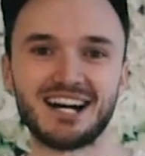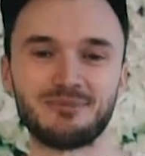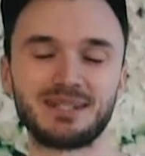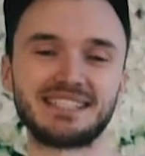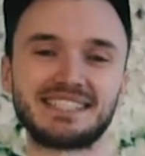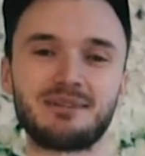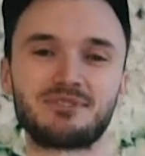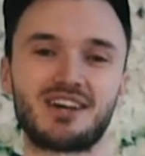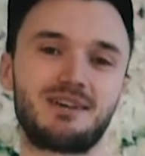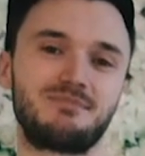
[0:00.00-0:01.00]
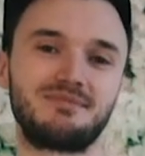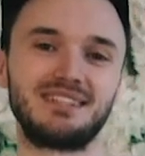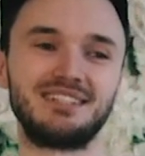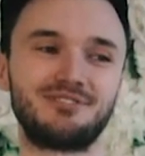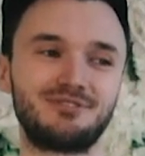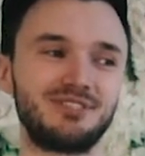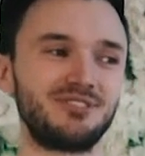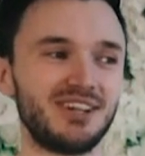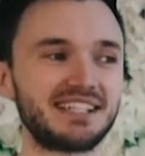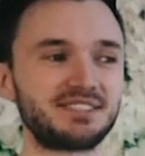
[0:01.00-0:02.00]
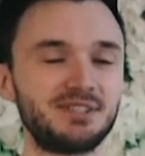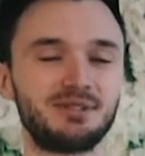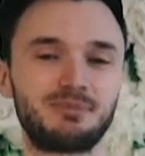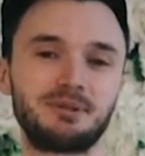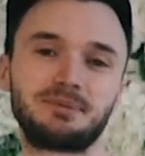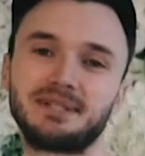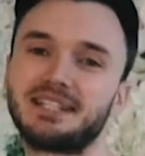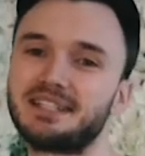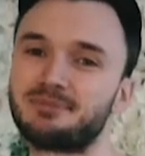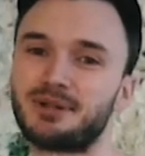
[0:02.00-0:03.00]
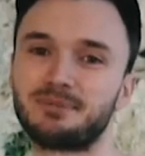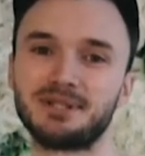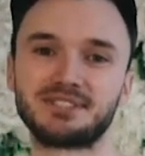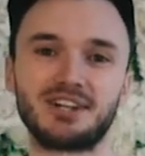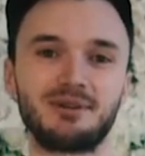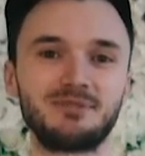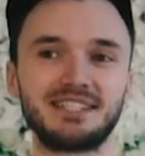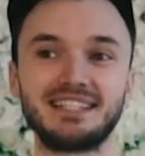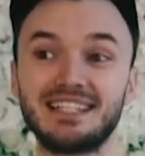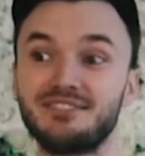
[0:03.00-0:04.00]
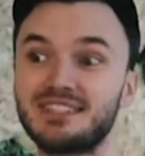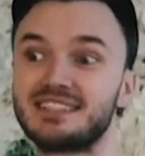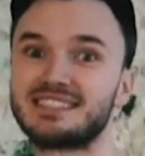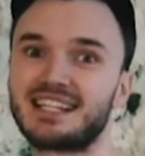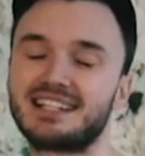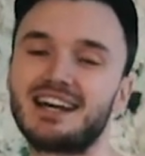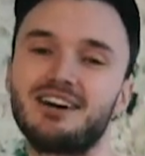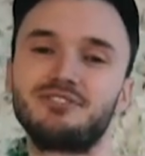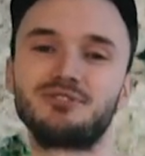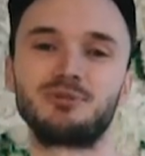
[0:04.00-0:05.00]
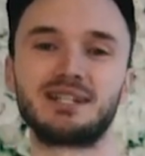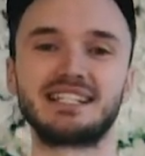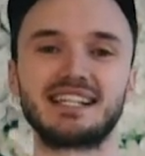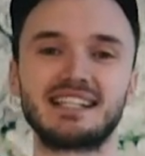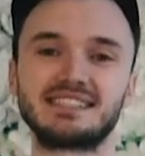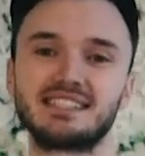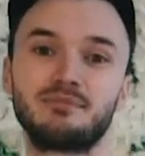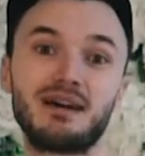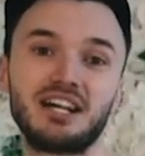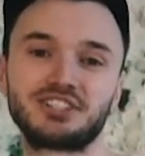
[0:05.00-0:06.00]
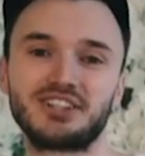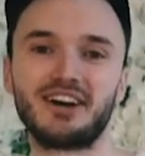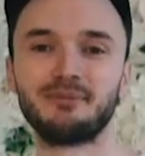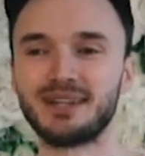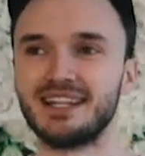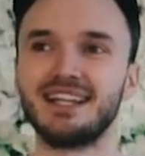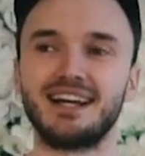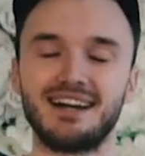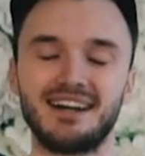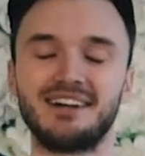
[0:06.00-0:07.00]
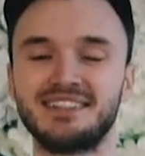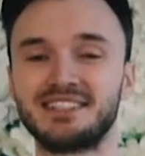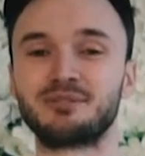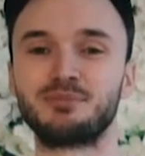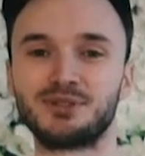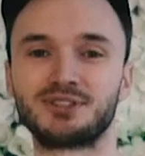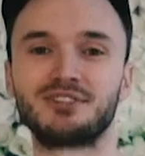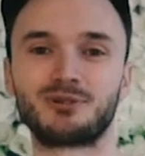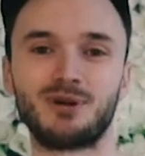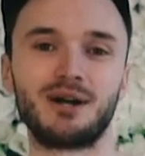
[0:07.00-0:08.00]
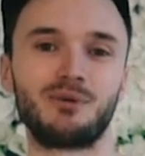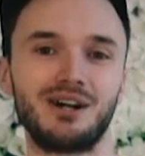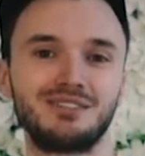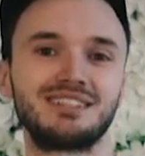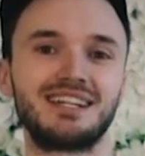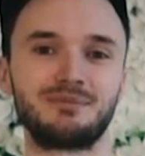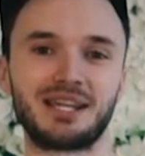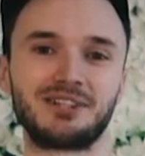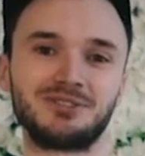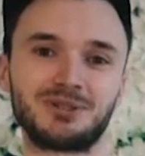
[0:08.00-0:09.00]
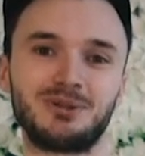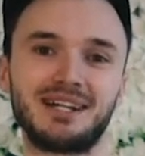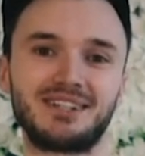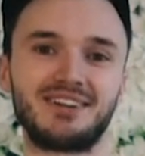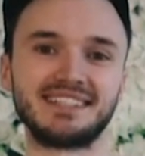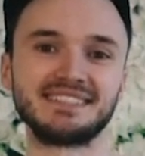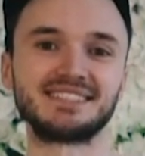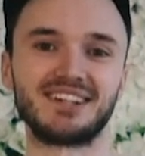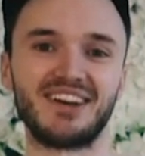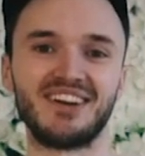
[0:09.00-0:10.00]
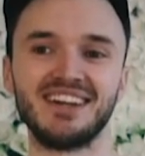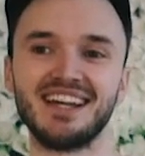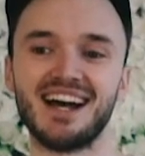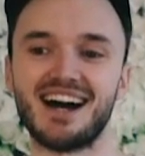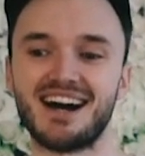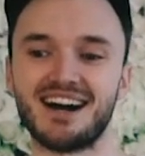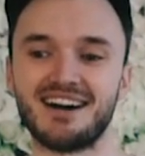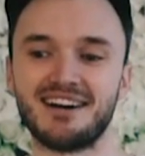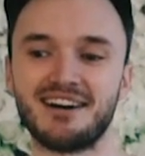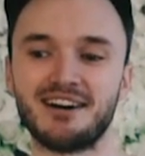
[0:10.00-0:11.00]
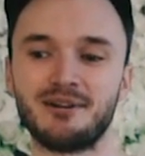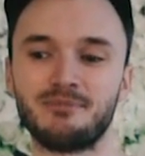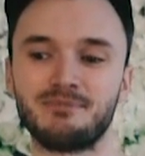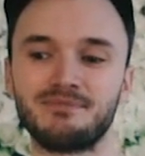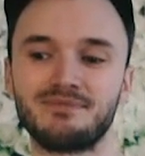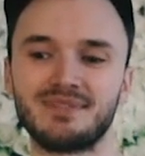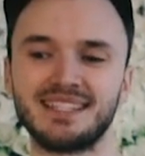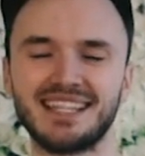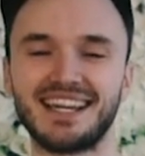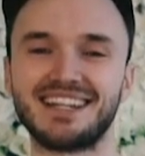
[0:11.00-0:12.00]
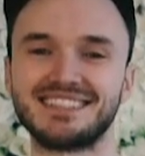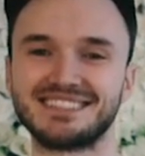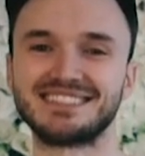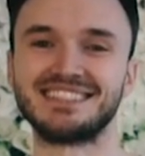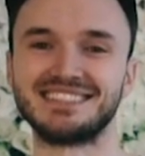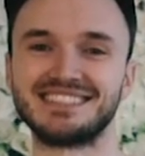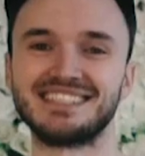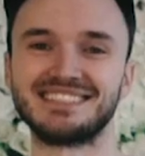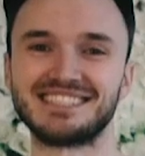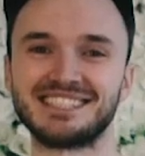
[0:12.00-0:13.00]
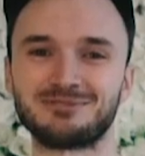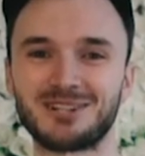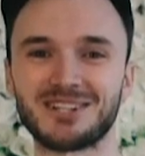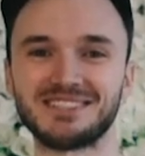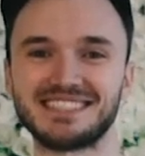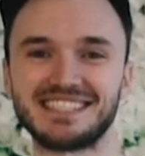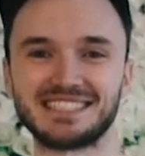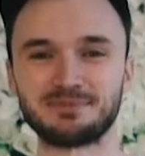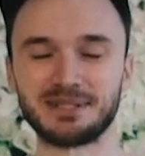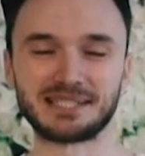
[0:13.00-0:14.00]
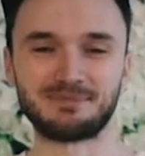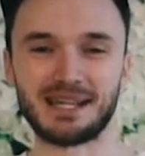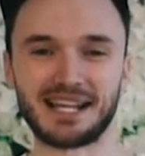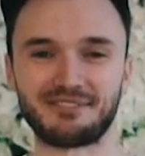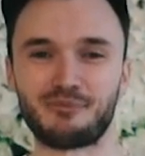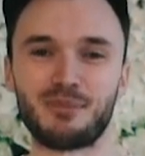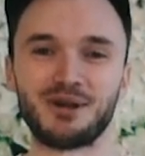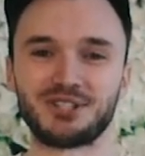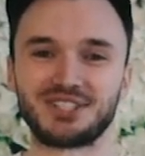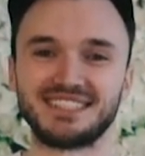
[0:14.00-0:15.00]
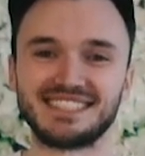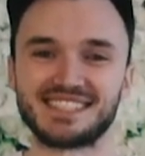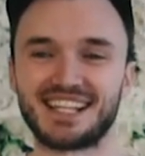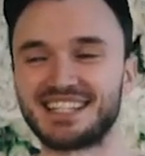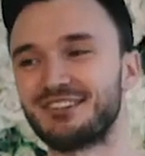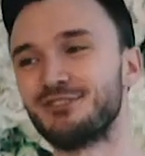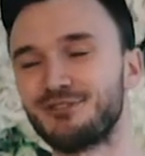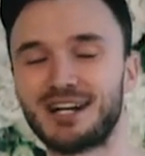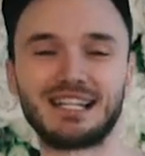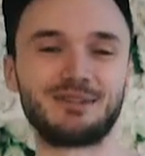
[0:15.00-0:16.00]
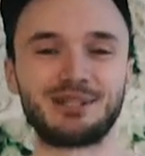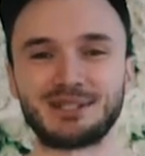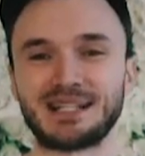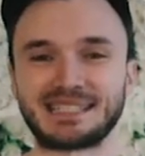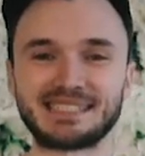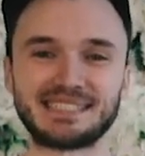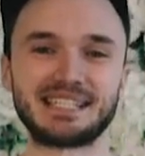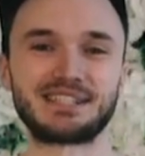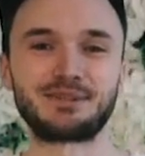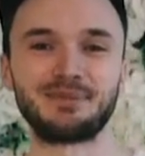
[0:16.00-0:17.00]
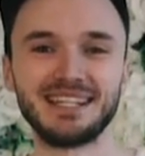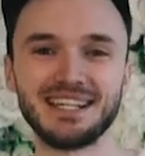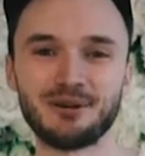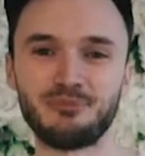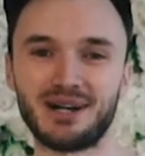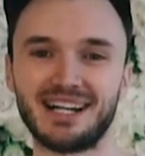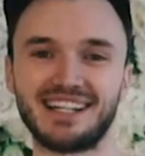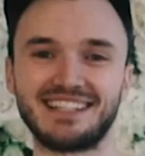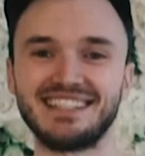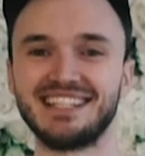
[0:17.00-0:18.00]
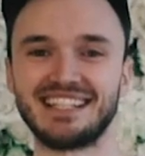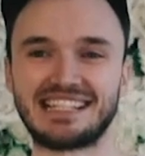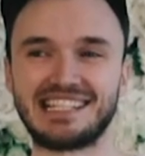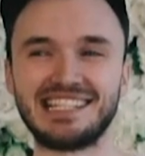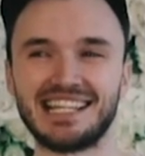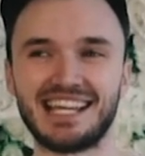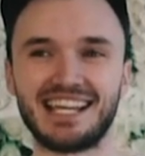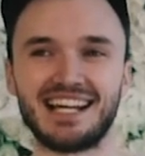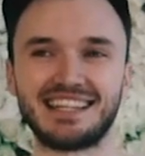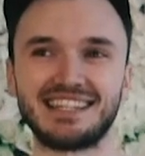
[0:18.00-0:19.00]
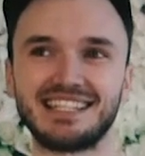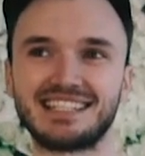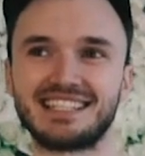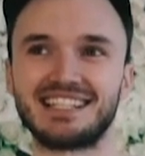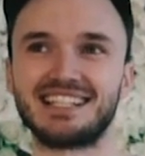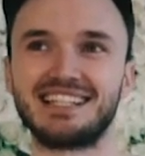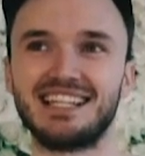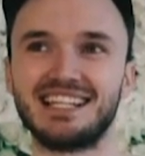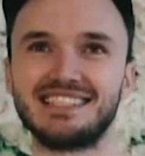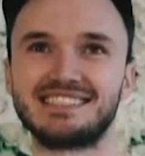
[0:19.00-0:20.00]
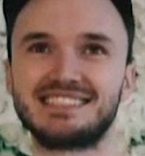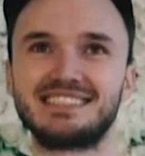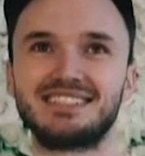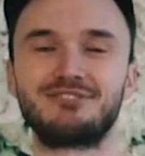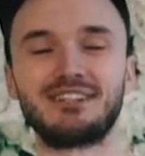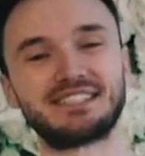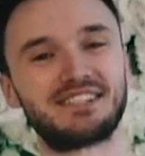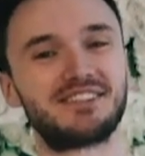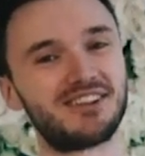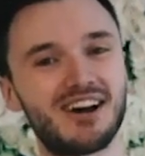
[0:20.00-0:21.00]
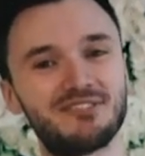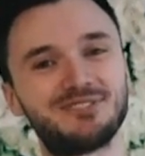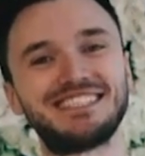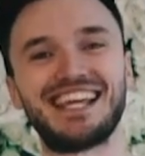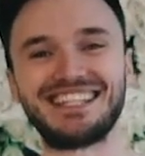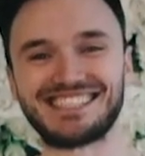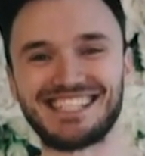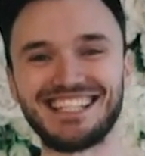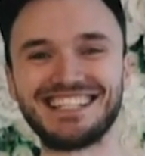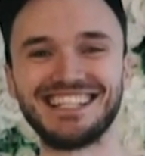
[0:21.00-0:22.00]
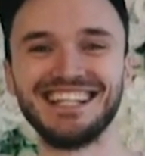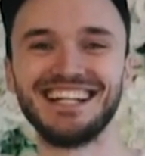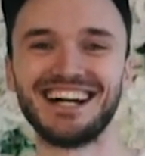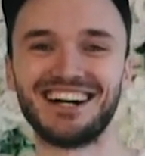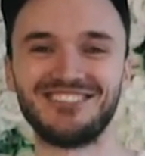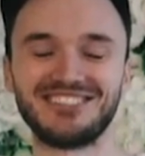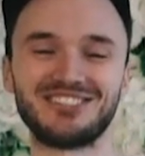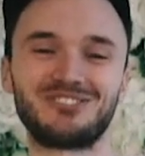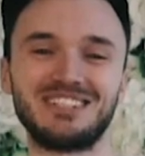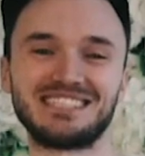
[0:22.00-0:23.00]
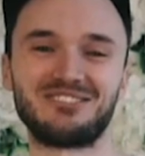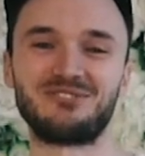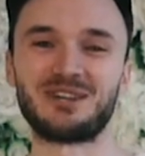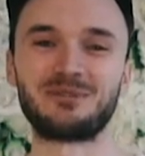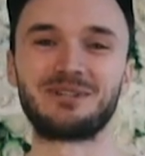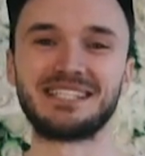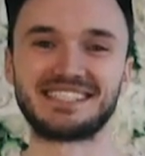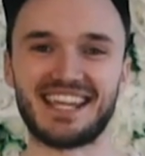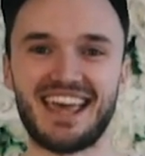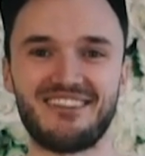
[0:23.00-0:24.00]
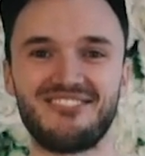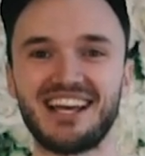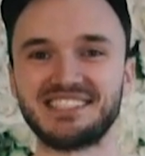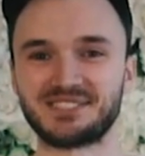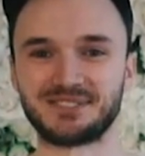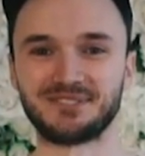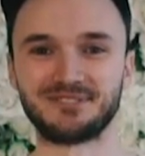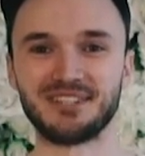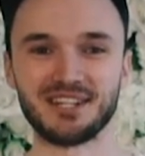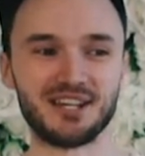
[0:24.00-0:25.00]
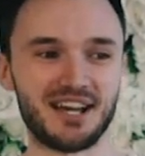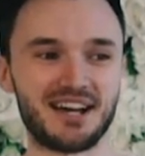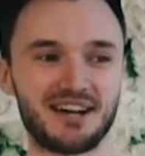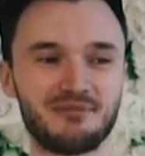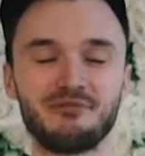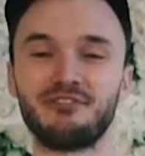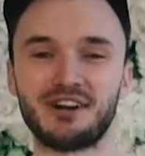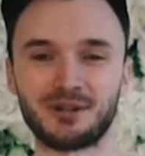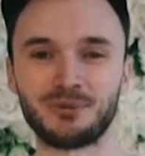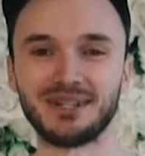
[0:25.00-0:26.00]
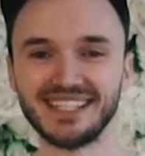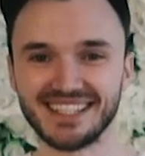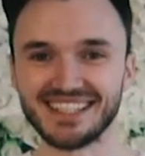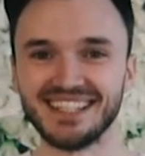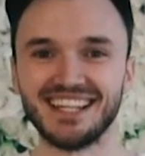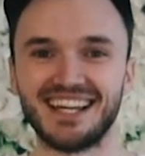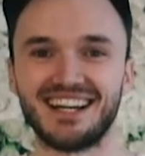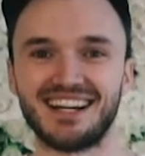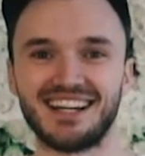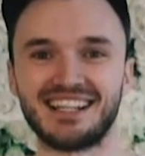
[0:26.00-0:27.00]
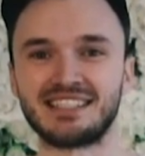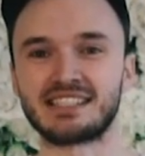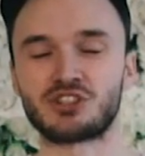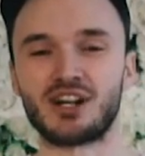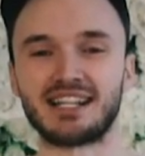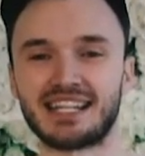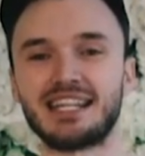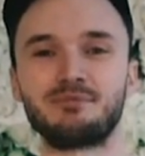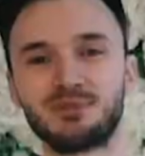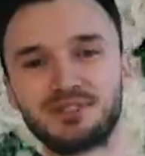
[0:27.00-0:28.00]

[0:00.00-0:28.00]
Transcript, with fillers: um, but at the same time, if, if you execute it properly and at the appropriate time within even the second half of your wedding dance in a mashup, uh, you can pull it off quite well and make it look quite nice. So um, yeah, it, it's, it's one of those things, it's a big spag of emotions, like they're all fun and we like to see them, but yeah, I think there's the rest of the night for dancing uh, with your friends and family to have that sort of um, fun with uh, and try and keep